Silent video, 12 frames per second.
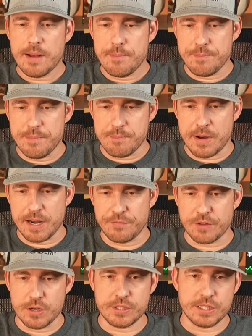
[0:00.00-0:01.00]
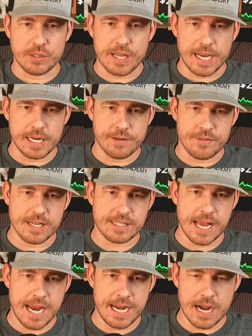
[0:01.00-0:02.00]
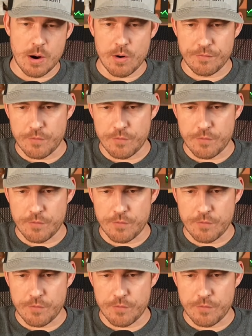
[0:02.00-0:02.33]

Money flow is still negative. That's the 8-hour,